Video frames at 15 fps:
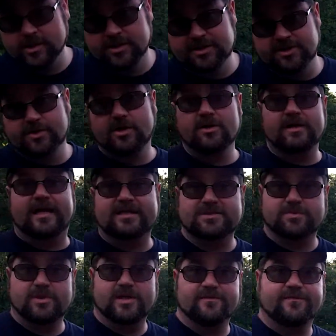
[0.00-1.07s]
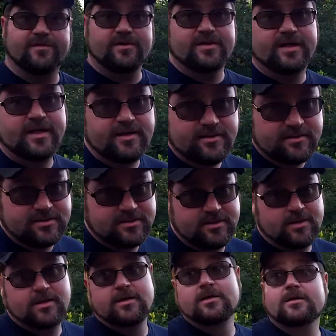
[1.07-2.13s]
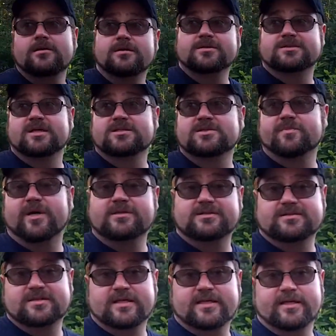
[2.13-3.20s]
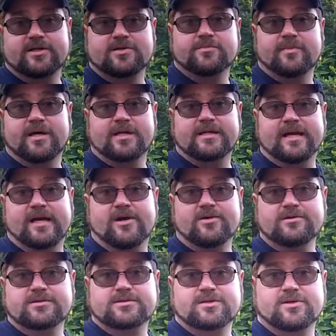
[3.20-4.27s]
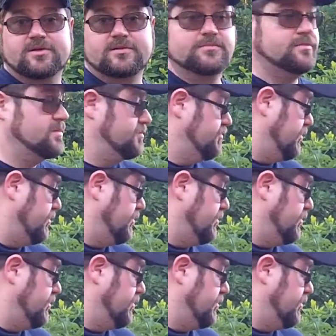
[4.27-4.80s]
We're gonna do our last plant for the day. The sun's about to set here in about an hour, so